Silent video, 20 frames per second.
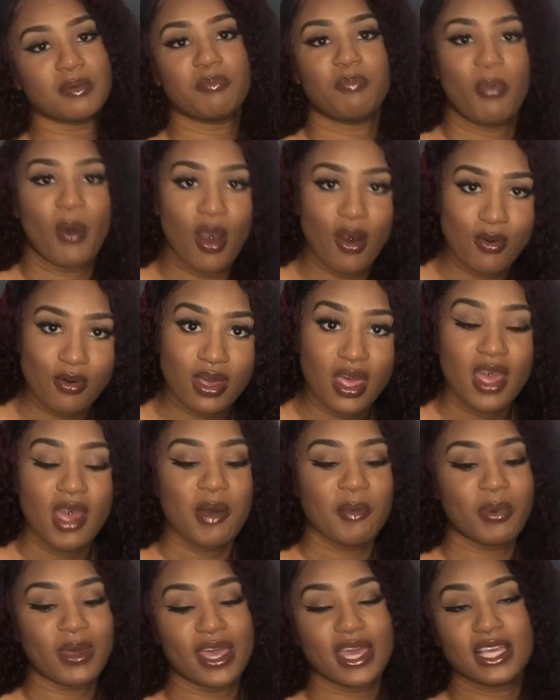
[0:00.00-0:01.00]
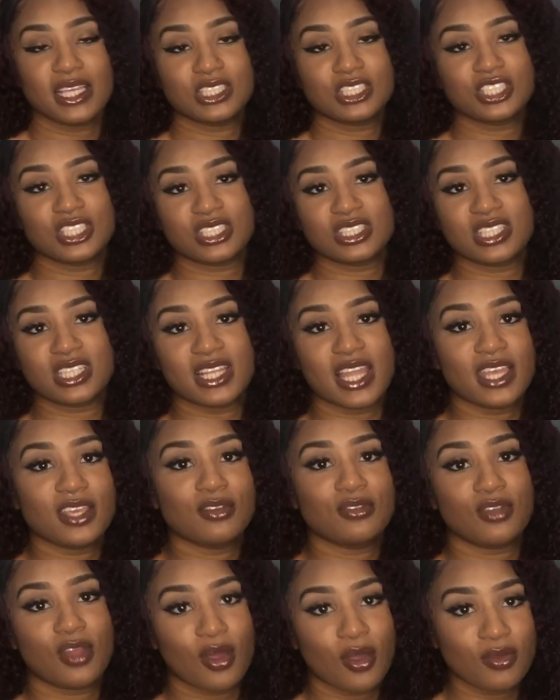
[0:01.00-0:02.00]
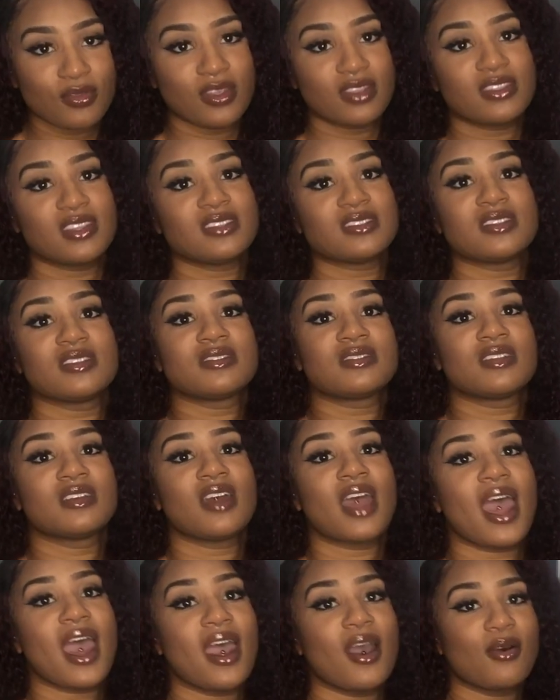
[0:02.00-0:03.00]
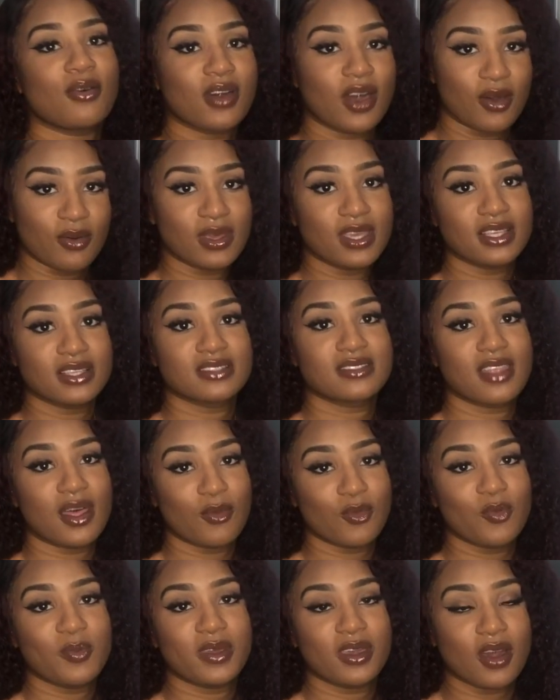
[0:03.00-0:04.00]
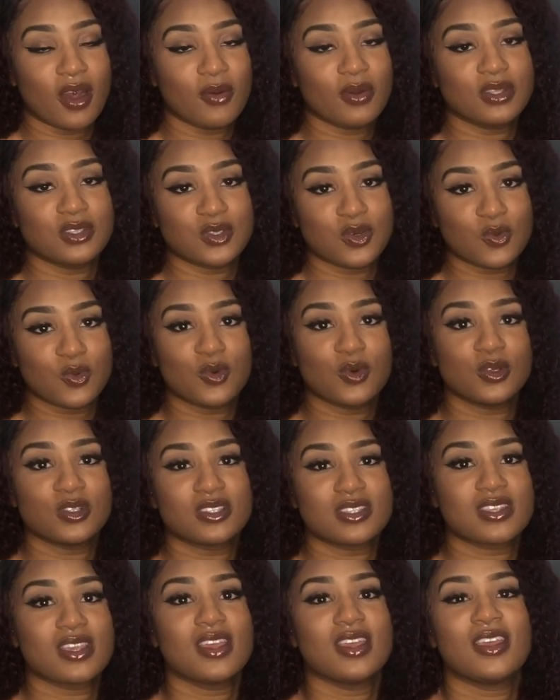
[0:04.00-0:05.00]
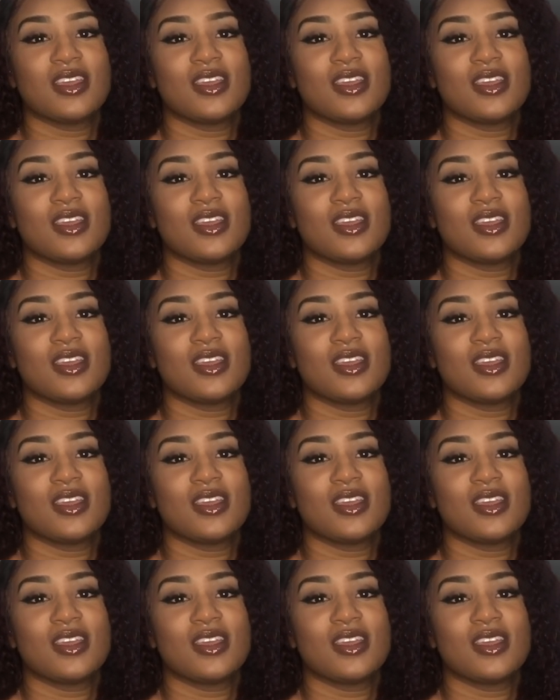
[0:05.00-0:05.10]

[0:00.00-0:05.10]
in bulk, but it is just to let you know that this is the outgoings that will be going towards